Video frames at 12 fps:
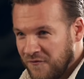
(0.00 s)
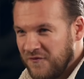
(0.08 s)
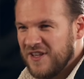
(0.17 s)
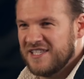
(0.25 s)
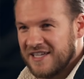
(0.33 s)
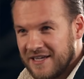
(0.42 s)

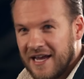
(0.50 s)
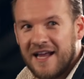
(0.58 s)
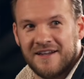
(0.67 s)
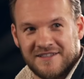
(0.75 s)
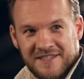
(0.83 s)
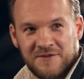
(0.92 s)

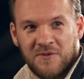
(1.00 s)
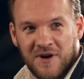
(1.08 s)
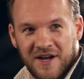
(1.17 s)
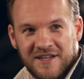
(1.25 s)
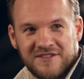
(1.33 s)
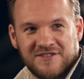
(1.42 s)

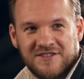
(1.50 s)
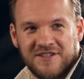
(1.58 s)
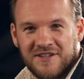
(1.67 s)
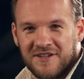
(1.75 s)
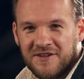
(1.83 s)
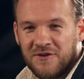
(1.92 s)
physicality-wise,
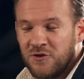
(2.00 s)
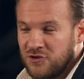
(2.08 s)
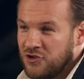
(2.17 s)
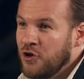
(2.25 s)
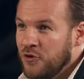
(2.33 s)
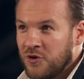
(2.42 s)
or
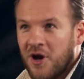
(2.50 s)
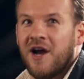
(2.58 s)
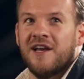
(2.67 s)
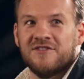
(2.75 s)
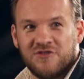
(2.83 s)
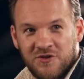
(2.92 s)
two
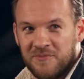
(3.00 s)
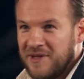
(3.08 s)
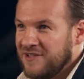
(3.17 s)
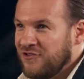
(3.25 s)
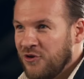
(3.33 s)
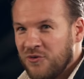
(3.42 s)
guys. You couldn't
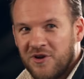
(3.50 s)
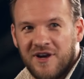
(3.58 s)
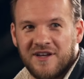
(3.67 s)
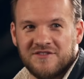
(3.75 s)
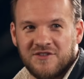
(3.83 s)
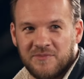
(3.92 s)
pick two
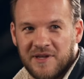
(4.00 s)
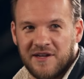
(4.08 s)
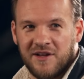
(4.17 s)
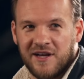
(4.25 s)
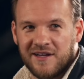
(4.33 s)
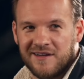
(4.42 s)
guys to be
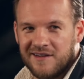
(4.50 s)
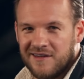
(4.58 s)
like,